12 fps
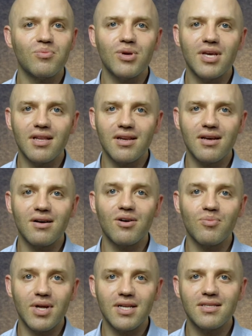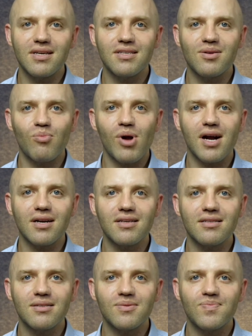beginning our meditation
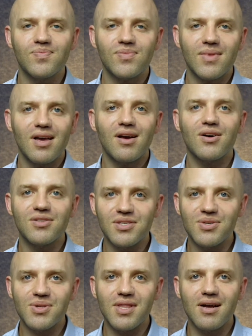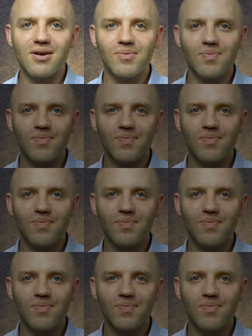practice. I'll see you there.